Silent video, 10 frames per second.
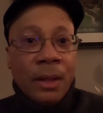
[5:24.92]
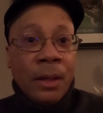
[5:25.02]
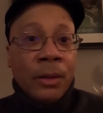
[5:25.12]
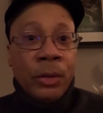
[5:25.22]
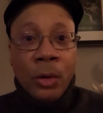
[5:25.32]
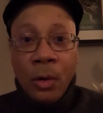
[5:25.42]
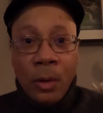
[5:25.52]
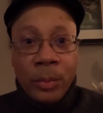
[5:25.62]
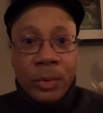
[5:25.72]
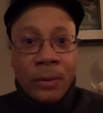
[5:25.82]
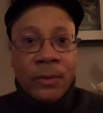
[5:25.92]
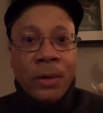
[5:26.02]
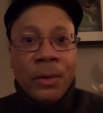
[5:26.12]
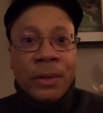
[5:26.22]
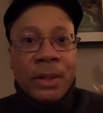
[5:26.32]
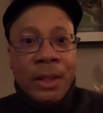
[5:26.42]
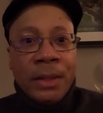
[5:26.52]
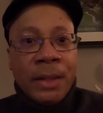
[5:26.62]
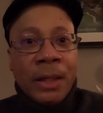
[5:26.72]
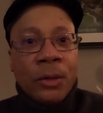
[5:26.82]
And the hope, of course,
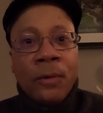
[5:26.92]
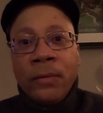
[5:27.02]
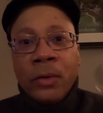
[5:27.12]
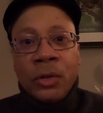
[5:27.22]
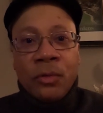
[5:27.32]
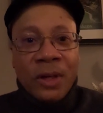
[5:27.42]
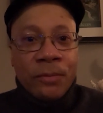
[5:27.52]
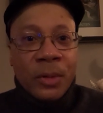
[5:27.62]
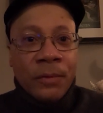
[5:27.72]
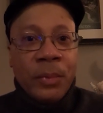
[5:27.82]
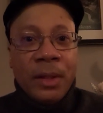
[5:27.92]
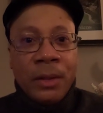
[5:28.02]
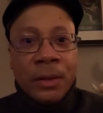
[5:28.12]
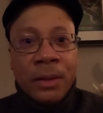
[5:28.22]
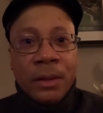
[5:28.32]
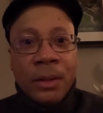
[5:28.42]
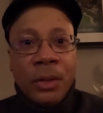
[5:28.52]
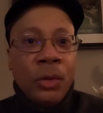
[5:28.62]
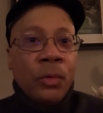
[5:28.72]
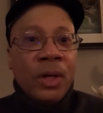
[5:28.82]
is that over a 12-month period,
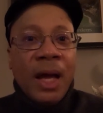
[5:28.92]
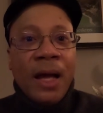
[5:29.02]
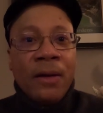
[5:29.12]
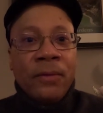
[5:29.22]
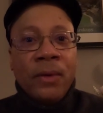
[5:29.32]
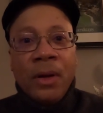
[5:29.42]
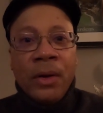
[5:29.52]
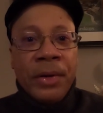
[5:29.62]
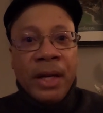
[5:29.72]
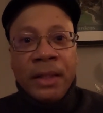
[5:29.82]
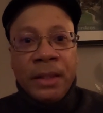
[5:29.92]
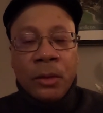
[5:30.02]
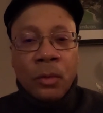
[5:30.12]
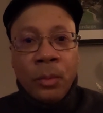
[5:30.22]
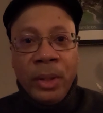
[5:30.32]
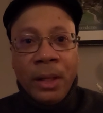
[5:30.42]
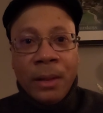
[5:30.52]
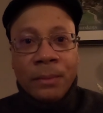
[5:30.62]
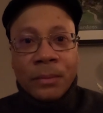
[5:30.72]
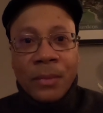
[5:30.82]
you would have a net zero
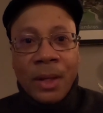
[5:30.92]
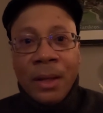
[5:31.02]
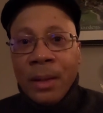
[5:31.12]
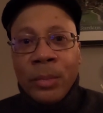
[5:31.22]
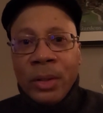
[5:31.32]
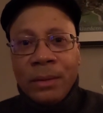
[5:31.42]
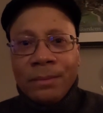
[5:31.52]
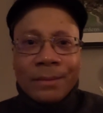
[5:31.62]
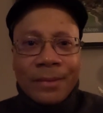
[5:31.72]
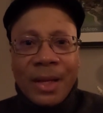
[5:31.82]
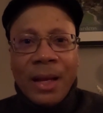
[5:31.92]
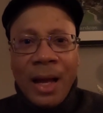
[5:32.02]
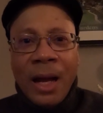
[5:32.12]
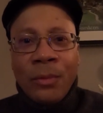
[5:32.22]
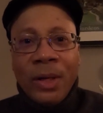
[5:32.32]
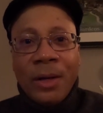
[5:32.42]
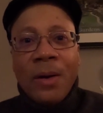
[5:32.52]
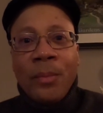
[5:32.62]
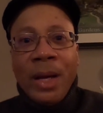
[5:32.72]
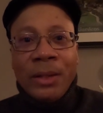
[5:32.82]
bill. But I will
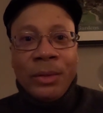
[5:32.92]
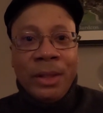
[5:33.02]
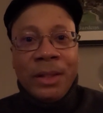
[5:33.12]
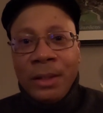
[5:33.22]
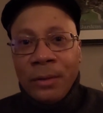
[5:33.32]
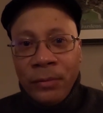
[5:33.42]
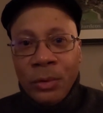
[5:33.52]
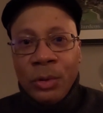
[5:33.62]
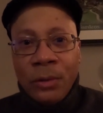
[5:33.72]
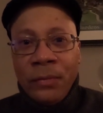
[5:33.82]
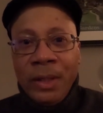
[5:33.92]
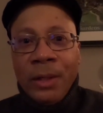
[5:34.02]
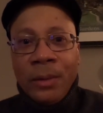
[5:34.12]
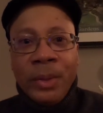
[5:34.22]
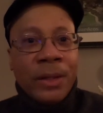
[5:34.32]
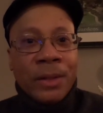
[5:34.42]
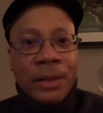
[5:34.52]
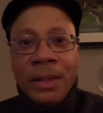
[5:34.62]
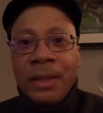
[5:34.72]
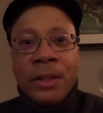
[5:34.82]
come back to this in a future video
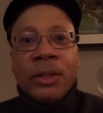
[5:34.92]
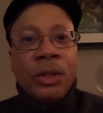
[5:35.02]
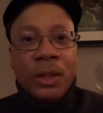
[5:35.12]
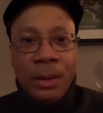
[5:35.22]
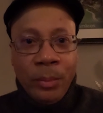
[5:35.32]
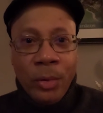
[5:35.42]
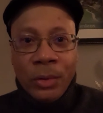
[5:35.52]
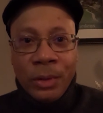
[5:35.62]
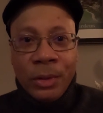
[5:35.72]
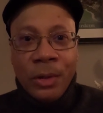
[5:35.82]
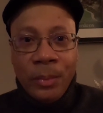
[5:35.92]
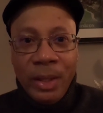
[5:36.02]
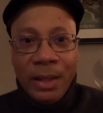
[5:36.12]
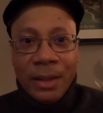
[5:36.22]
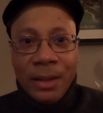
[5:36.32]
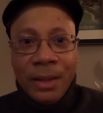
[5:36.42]
because this is such an important topic.